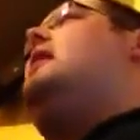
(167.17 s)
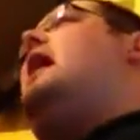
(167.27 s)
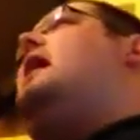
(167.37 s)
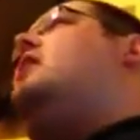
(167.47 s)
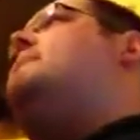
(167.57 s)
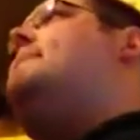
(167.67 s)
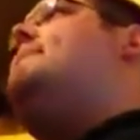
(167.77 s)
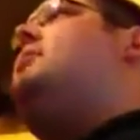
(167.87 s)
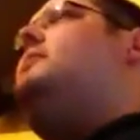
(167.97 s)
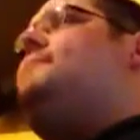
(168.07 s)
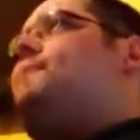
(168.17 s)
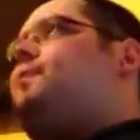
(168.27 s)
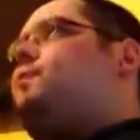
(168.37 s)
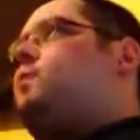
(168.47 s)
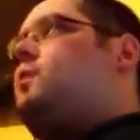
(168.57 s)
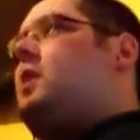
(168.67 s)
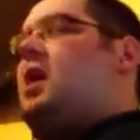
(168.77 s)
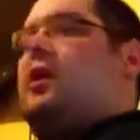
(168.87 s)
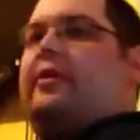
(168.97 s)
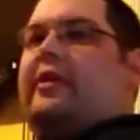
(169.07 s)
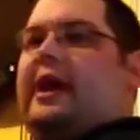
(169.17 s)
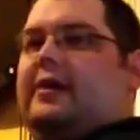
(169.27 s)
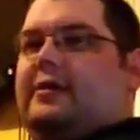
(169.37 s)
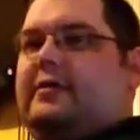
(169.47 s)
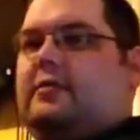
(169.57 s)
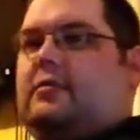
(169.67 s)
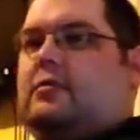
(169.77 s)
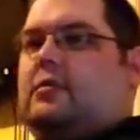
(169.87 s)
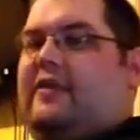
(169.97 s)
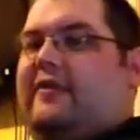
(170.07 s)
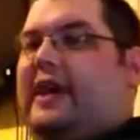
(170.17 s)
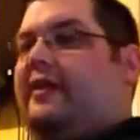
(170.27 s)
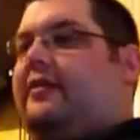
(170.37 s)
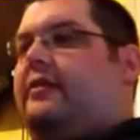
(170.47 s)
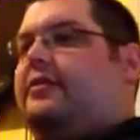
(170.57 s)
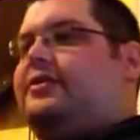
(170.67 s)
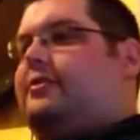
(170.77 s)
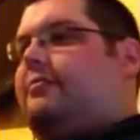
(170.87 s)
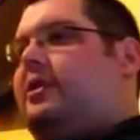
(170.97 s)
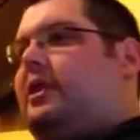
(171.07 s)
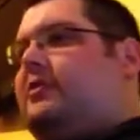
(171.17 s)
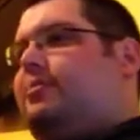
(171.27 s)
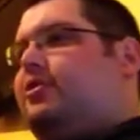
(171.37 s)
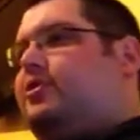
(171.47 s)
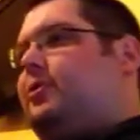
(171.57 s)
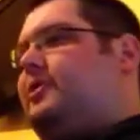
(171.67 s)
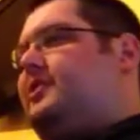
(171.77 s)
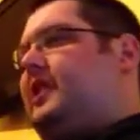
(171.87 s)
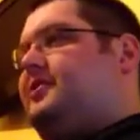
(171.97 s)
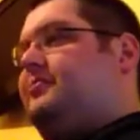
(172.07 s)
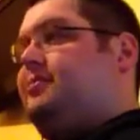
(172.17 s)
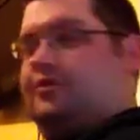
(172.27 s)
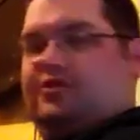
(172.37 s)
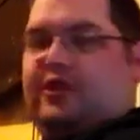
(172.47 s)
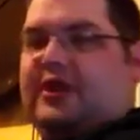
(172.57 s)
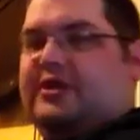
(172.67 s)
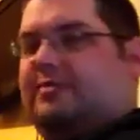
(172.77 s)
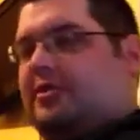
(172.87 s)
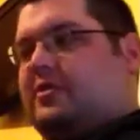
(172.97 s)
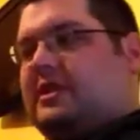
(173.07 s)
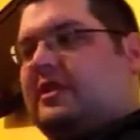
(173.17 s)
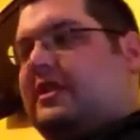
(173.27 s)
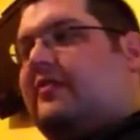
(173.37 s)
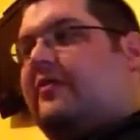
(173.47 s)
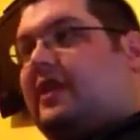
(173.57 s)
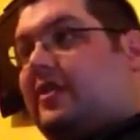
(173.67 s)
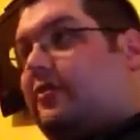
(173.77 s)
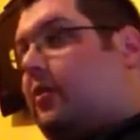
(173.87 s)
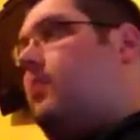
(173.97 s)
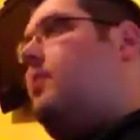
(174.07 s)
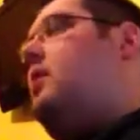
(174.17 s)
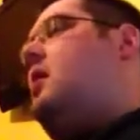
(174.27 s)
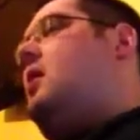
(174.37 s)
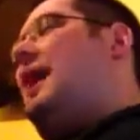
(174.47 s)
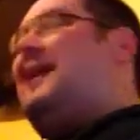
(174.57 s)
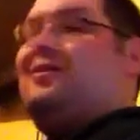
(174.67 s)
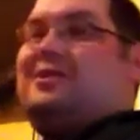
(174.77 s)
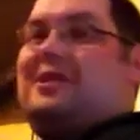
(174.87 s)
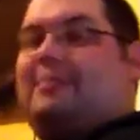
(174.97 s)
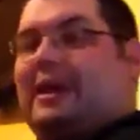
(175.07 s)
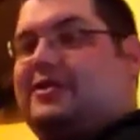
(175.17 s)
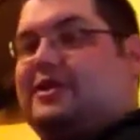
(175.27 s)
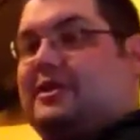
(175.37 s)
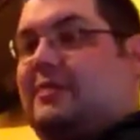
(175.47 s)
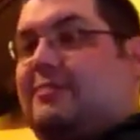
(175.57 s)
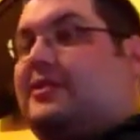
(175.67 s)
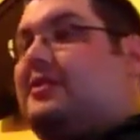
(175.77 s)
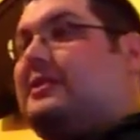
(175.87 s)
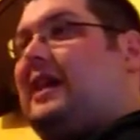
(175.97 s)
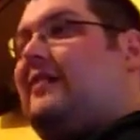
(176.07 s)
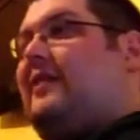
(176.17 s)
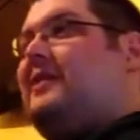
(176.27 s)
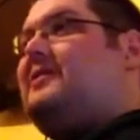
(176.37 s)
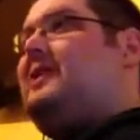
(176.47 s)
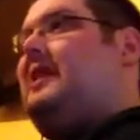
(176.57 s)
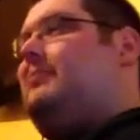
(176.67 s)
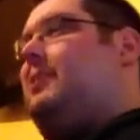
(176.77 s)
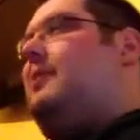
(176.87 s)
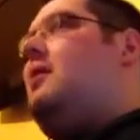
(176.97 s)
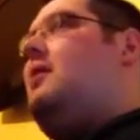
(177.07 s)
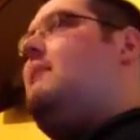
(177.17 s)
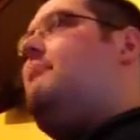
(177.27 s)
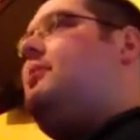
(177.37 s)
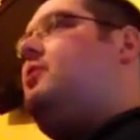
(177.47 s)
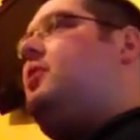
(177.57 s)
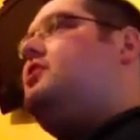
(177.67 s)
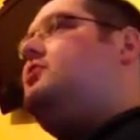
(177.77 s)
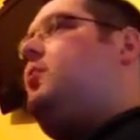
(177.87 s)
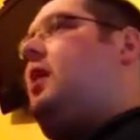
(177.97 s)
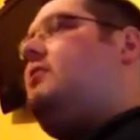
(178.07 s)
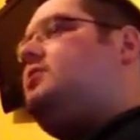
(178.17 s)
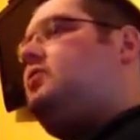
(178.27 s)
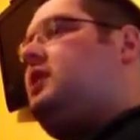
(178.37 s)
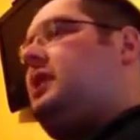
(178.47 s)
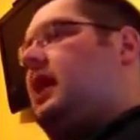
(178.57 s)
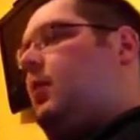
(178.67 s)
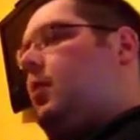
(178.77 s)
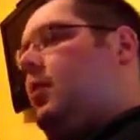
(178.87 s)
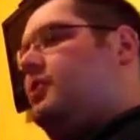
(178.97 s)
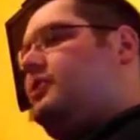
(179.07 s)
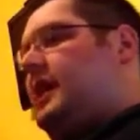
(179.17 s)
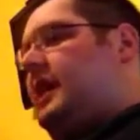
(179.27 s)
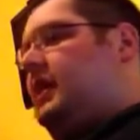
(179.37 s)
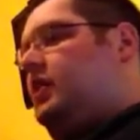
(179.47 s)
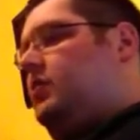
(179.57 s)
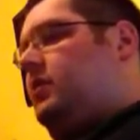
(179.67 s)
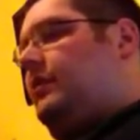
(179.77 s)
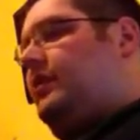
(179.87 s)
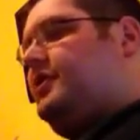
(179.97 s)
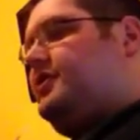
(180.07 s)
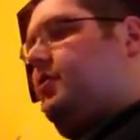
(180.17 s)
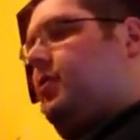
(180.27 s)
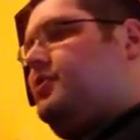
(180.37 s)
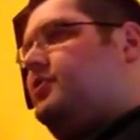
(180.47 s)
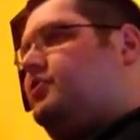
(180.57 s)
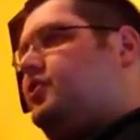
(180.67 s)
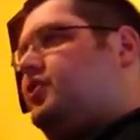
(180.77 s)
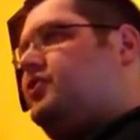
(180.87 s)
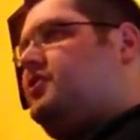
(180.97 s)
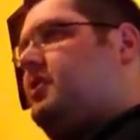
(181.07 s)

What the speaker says: And I remember at that event, somebody had put to one side some Dungeons & Dragons books, which I did flick through. I looked at the pictures, and the pictures kind of fascinated me, because what I was looking at was a universe that wasn't just